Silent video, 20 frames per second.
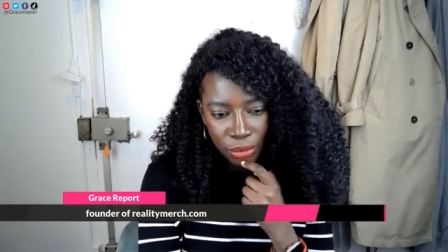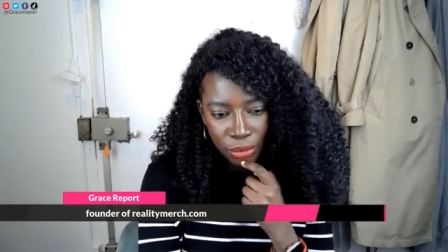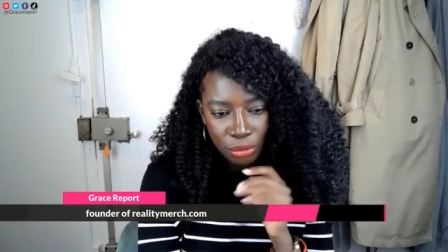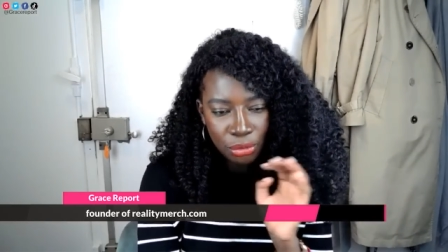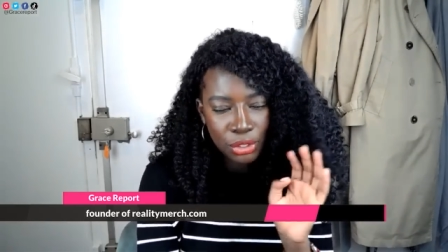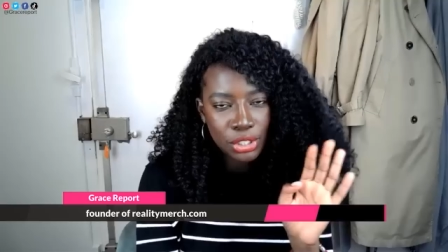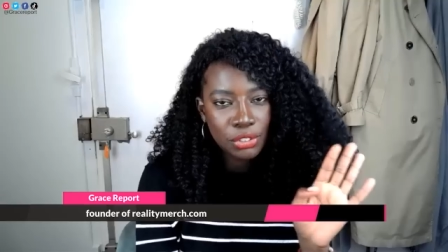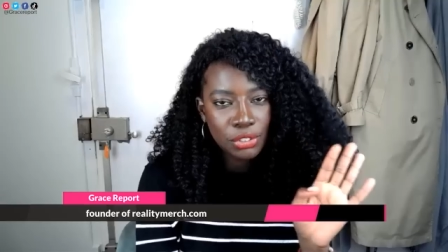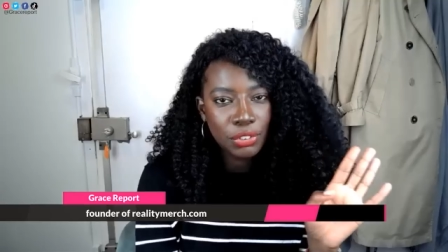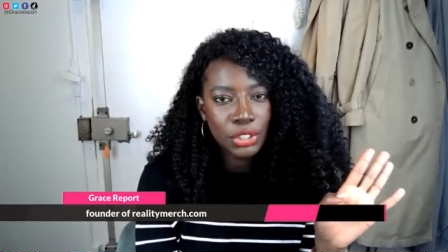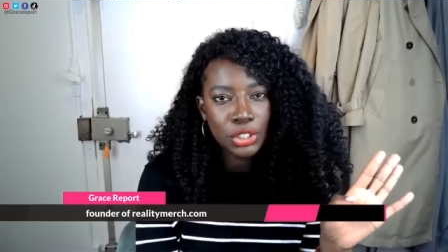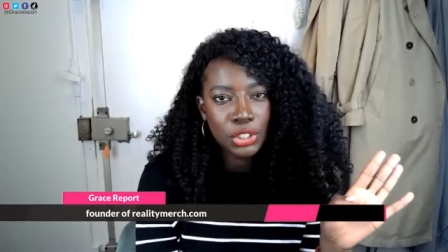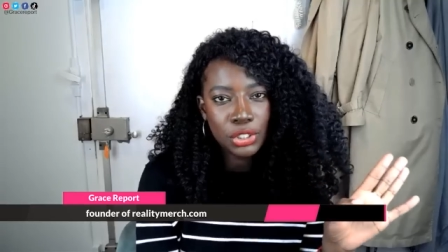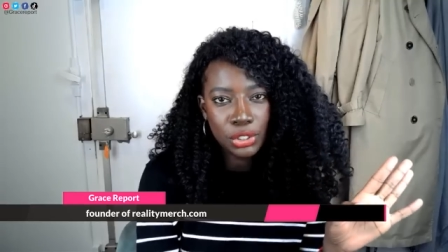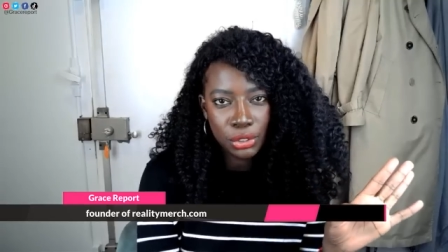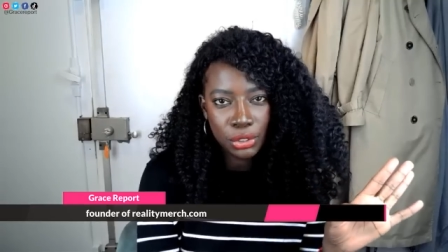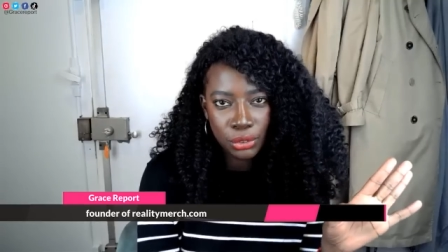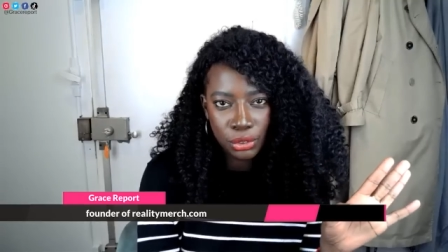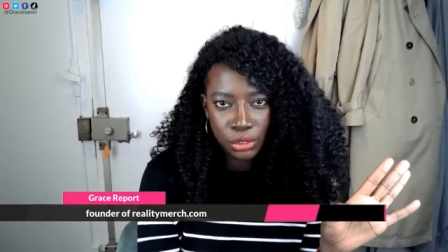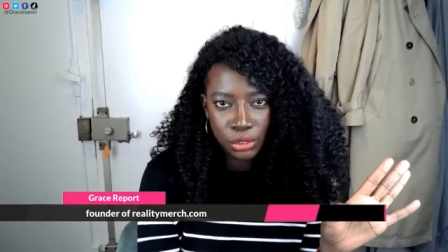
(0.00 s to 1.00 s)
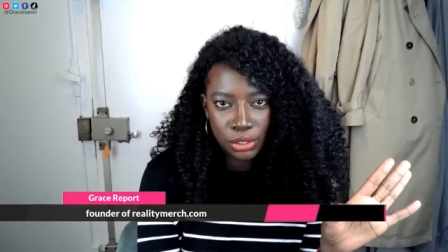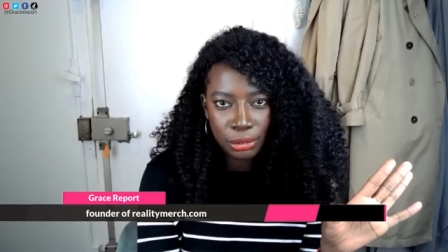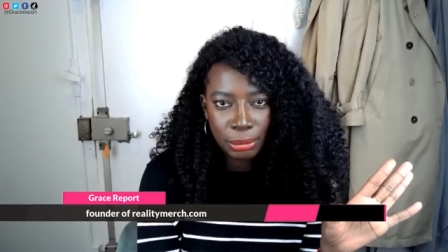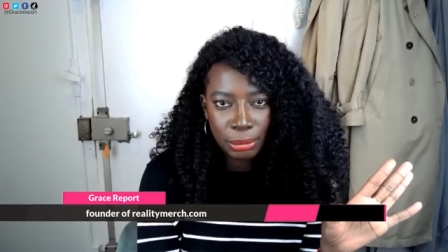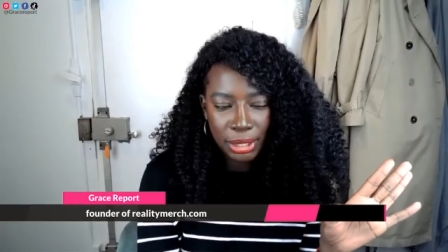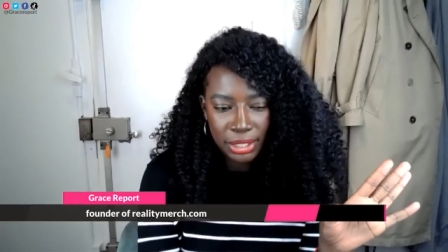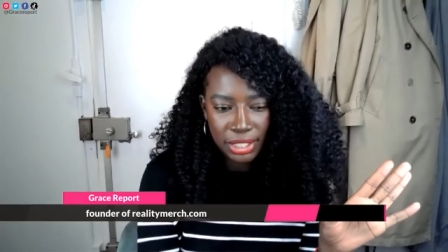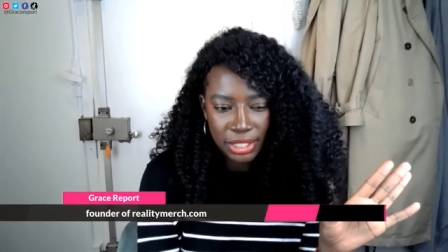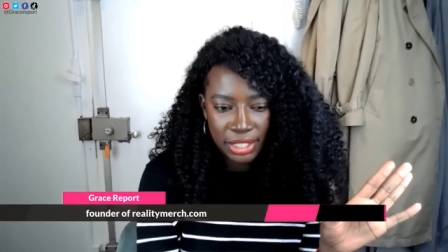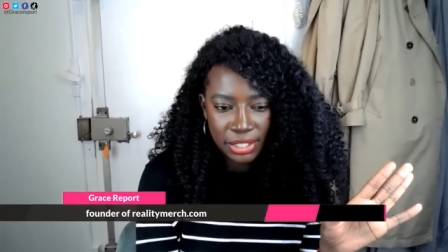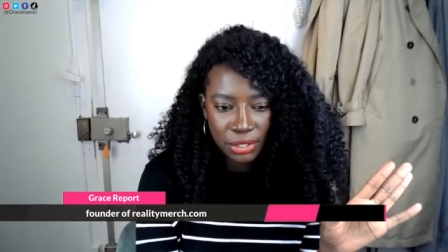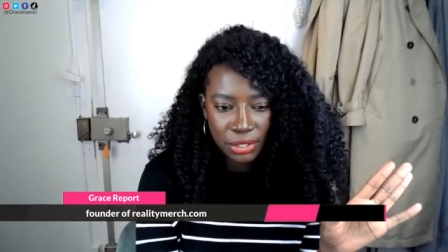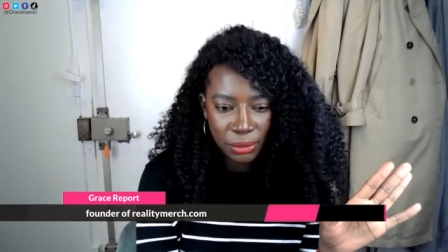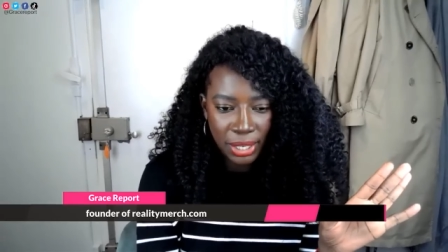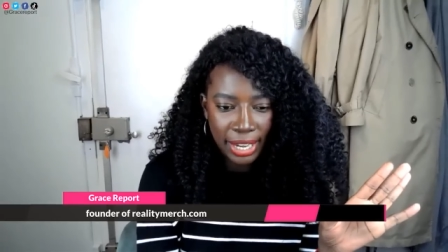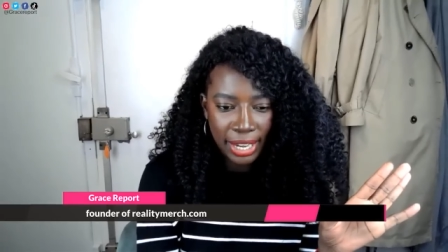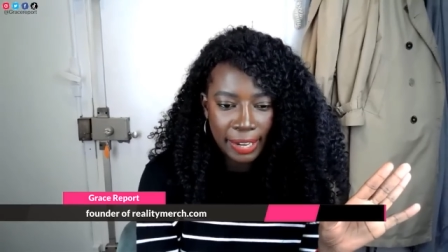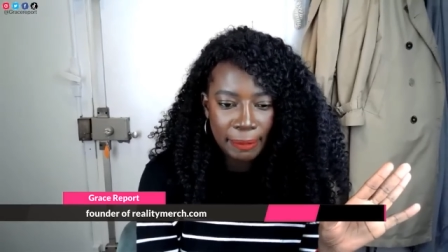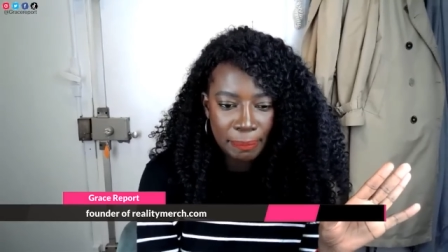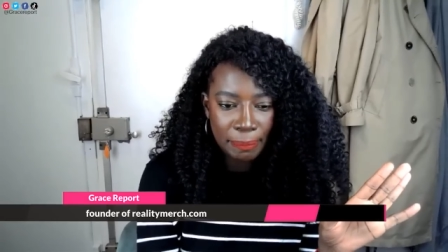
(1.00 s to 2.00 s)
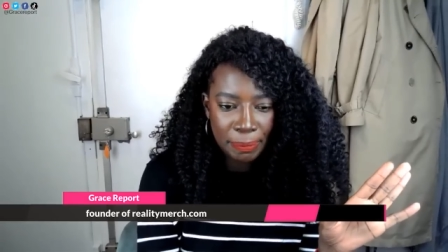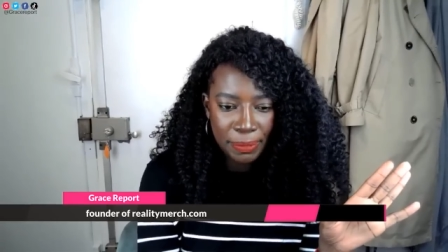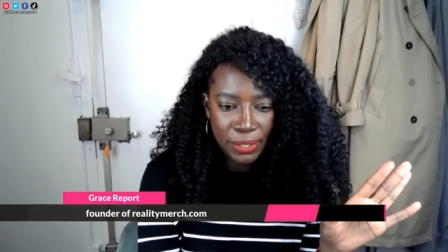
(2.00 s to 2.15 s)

First of all, you're delusional, Bartise, okay?